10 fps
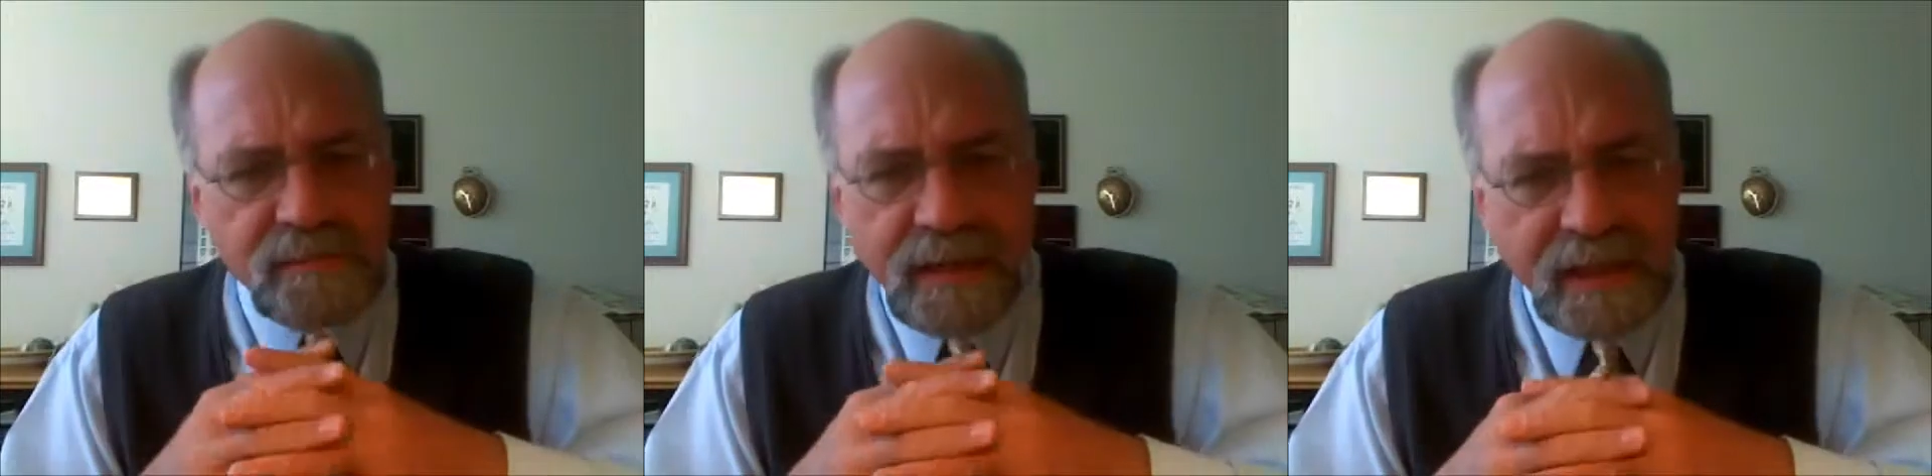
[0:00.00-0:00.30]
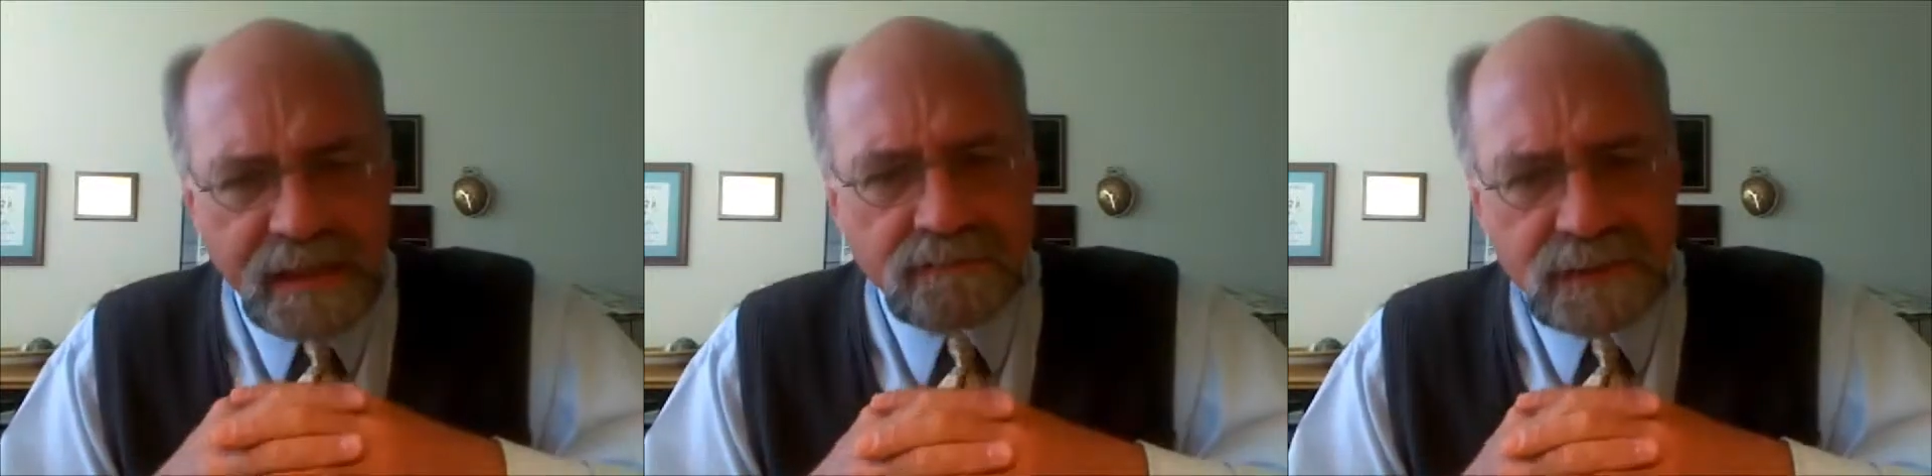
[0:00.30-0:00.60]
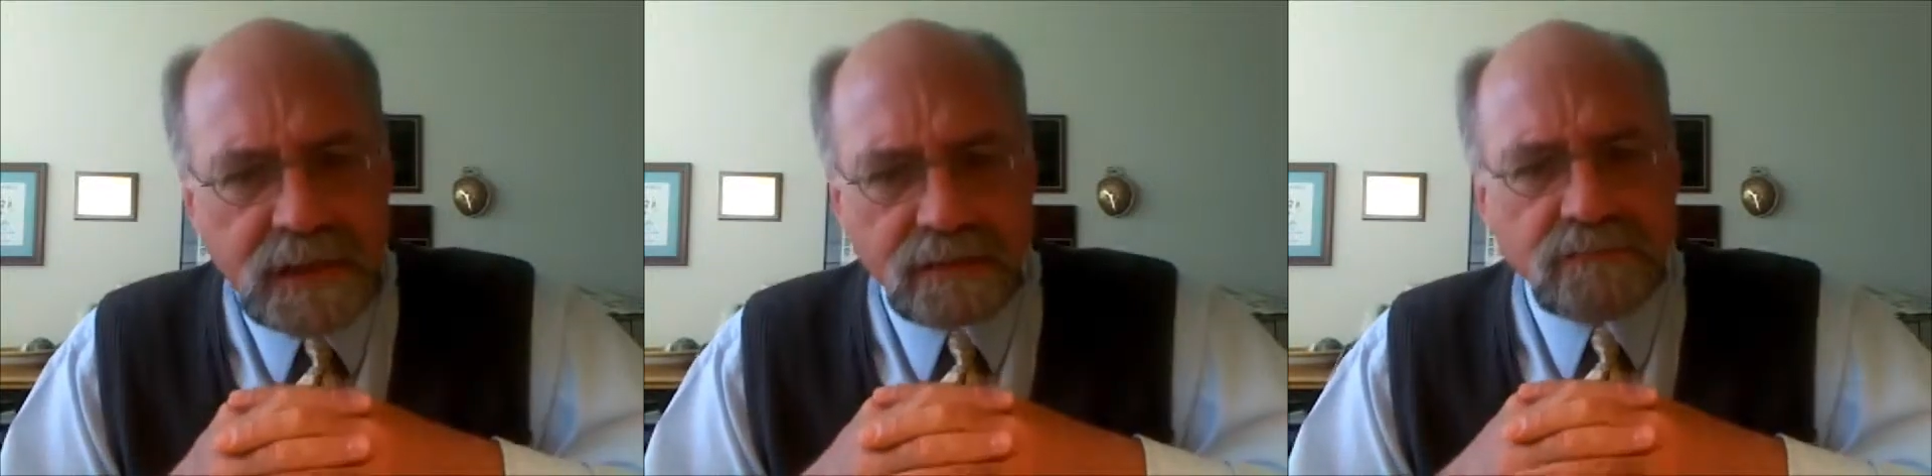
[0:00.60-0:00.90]
painting,"
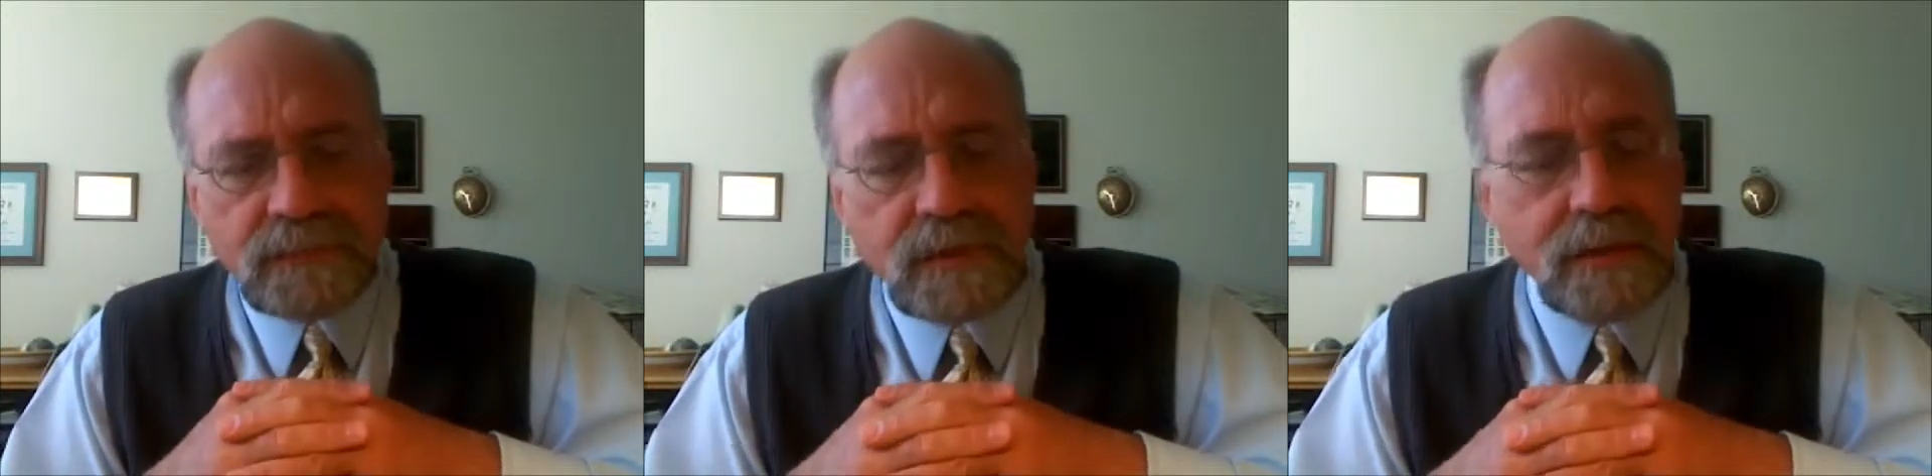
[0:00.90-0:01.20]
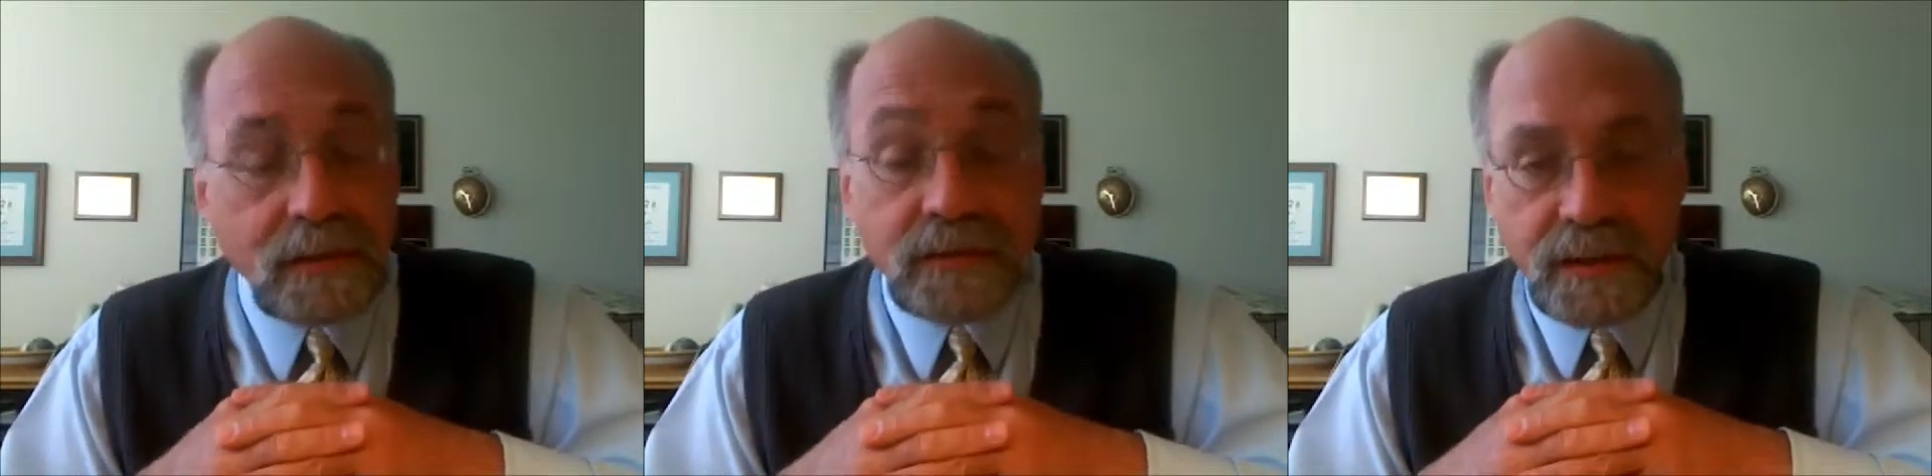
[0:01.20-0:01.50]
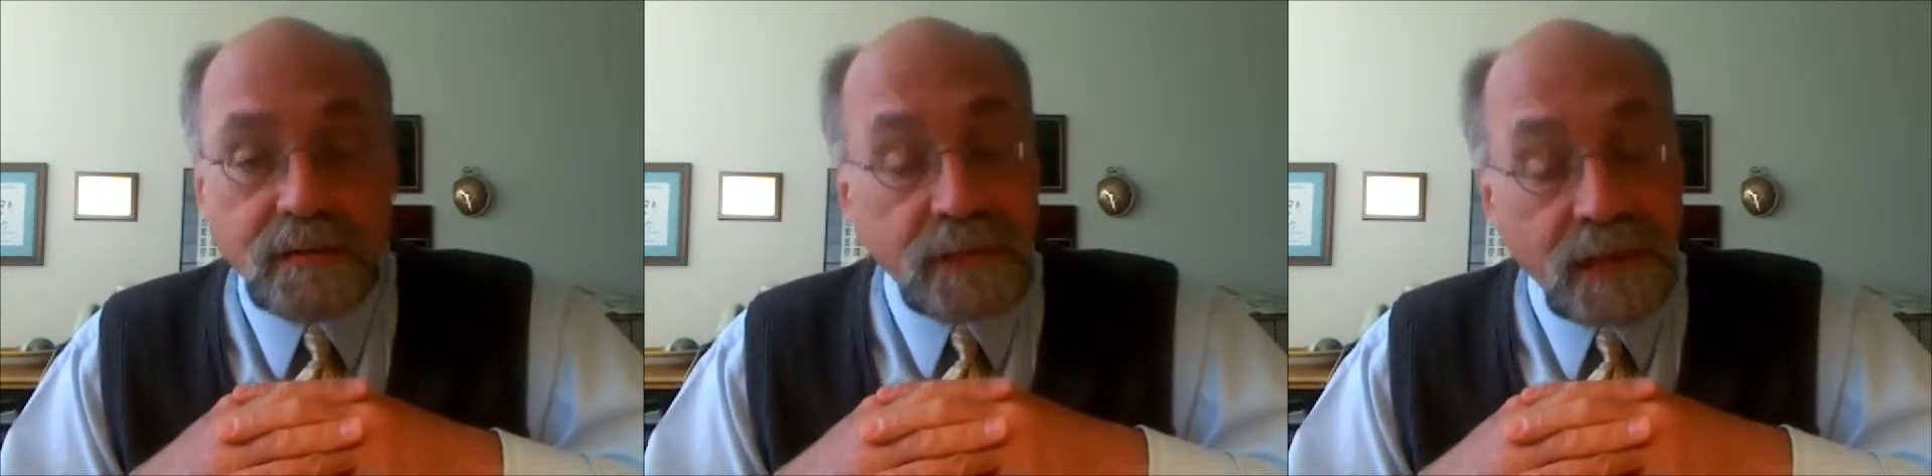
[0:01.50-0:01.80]

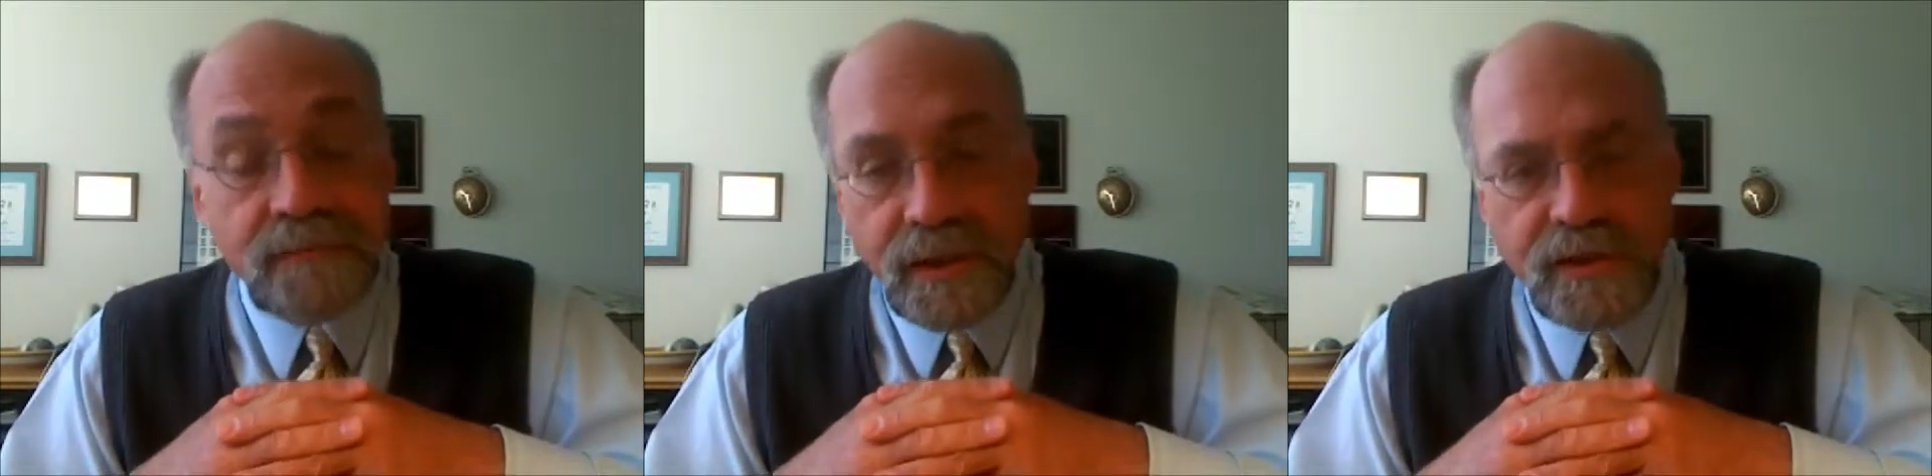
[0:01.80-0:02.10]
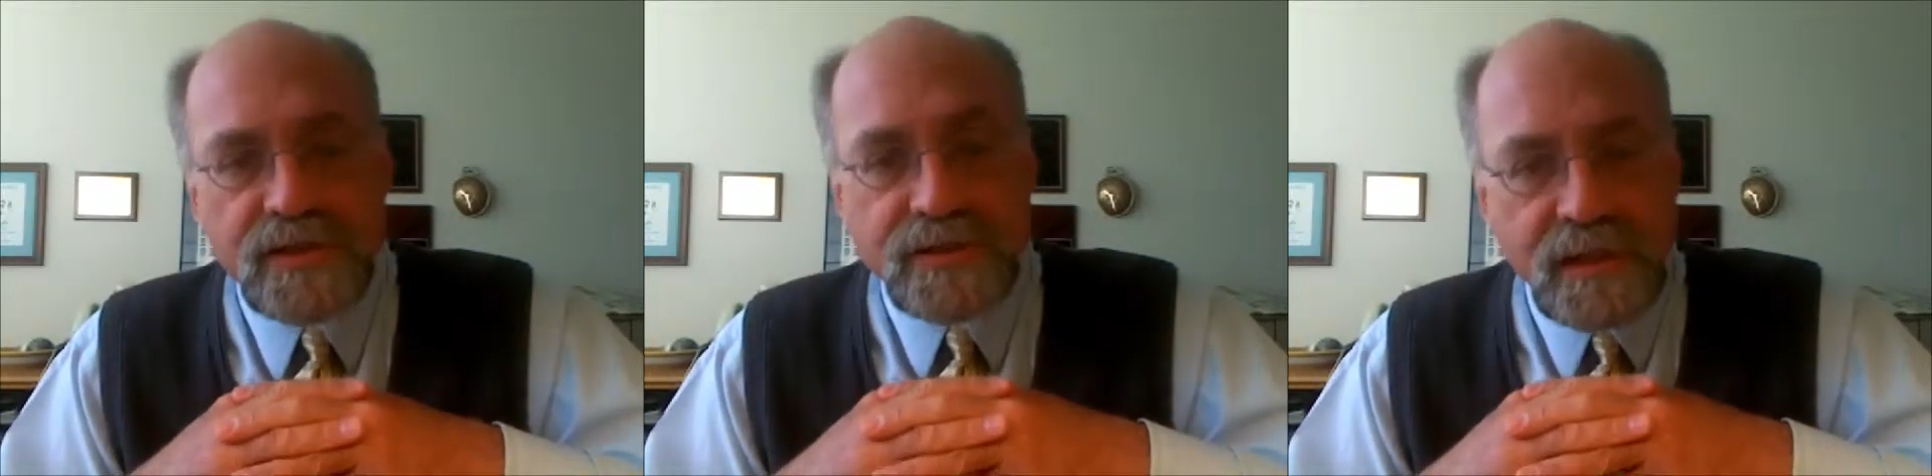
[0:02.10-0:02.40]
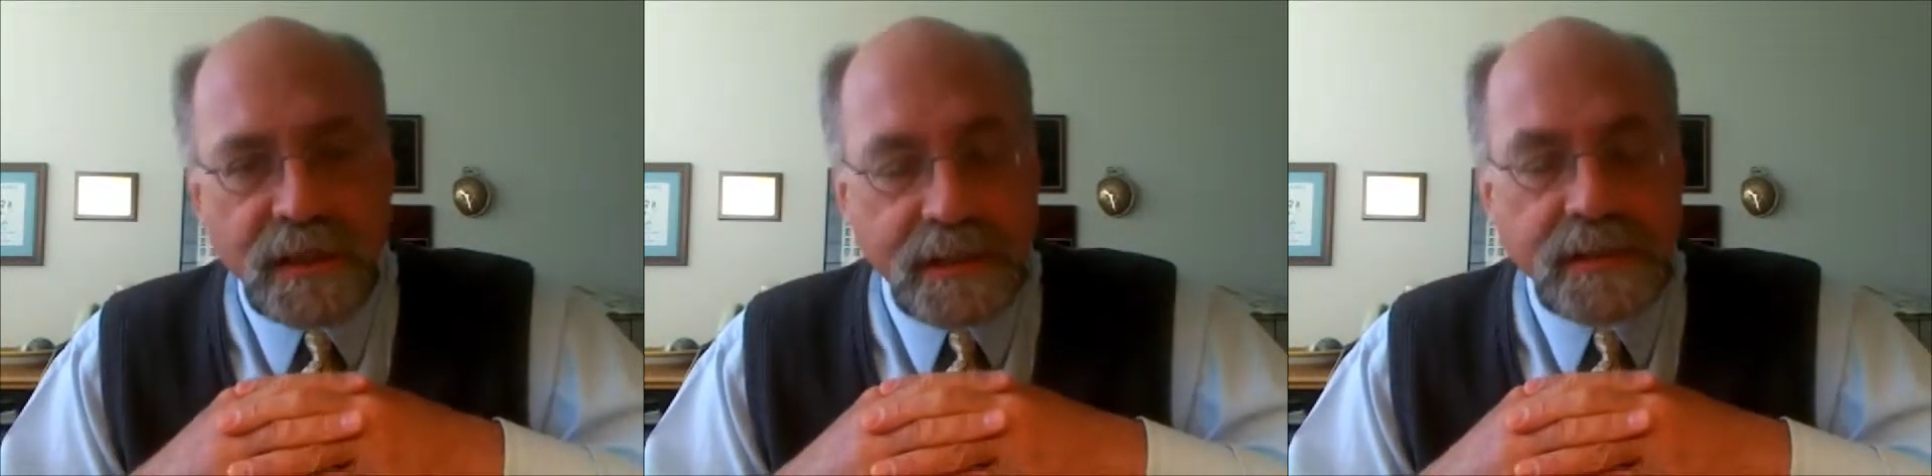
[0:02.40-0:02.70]
and Mary just
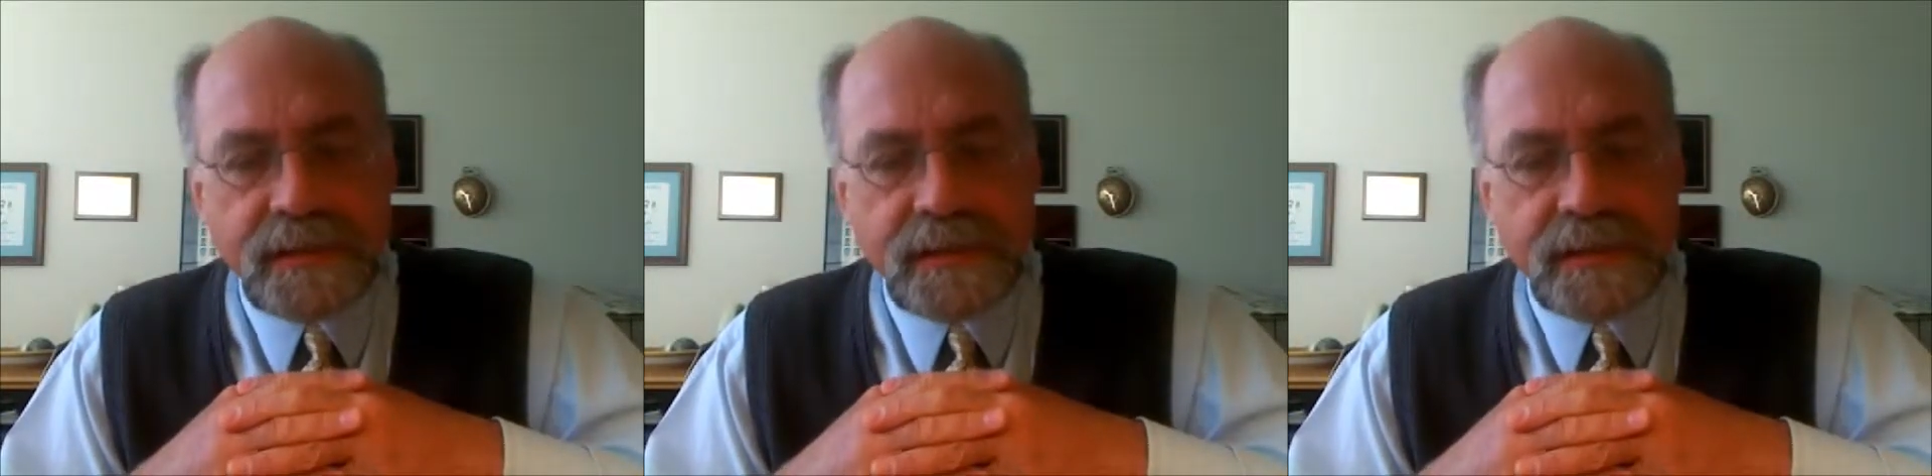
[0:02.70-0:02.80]
nodded.